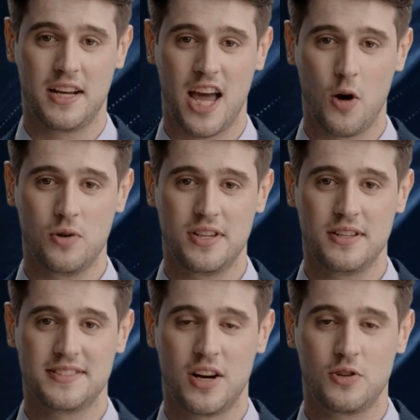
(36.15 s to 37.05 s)
Now, within
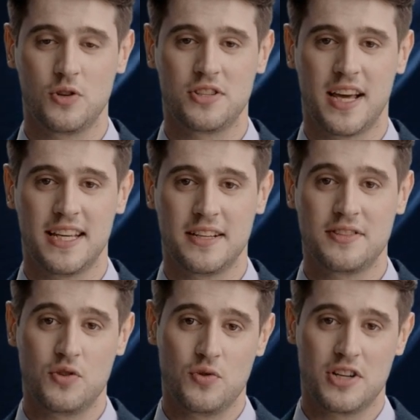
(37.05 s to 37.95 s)
the cellular
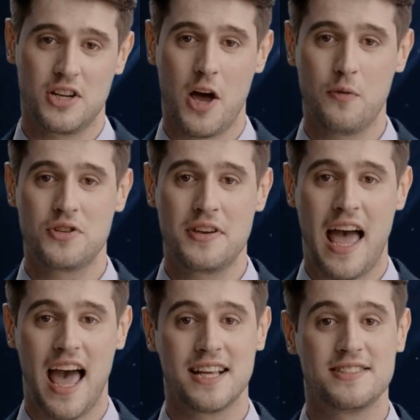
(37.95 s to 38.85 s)
settings, you'll see an option
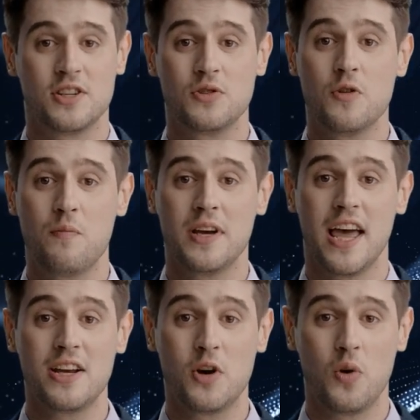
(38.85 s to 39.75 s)
to add cellular
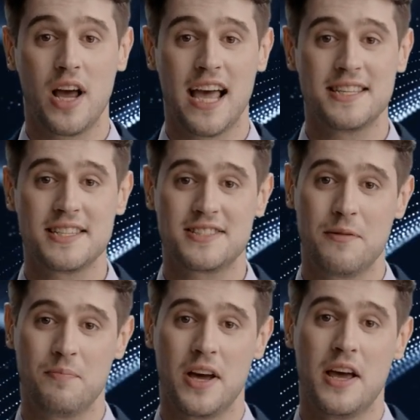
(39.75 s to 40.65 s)
plan or add
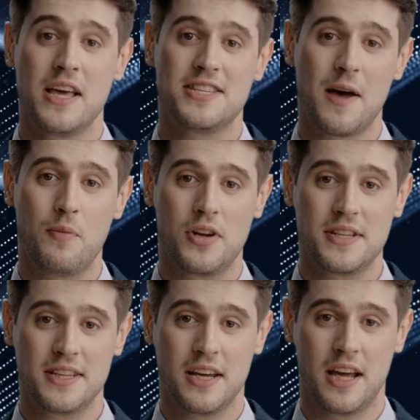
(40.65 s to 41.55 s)
eSIM. Tap on it.